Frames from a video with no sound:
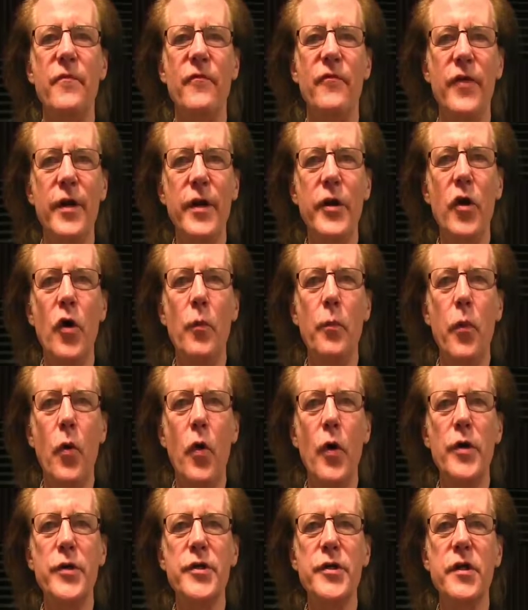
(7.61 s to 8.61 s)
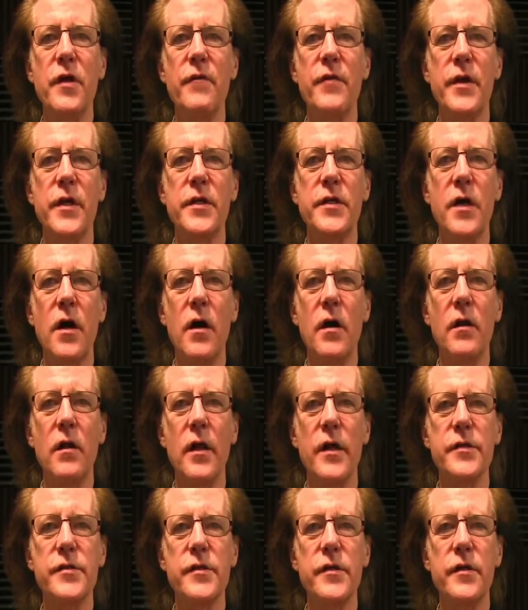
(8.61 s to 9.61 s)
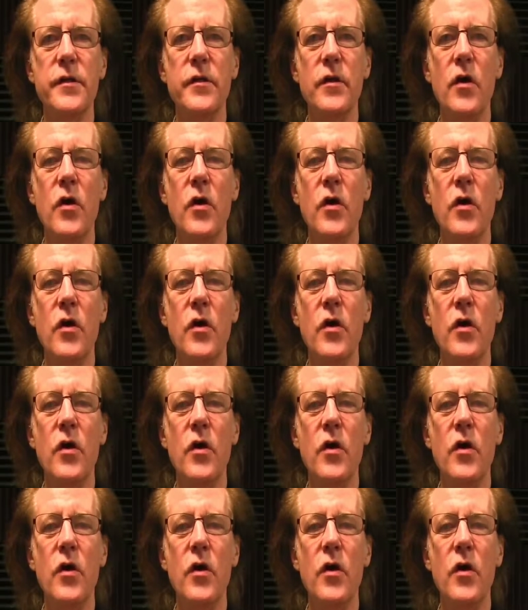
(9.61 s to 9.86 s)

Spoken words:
video portion of the guitar lesson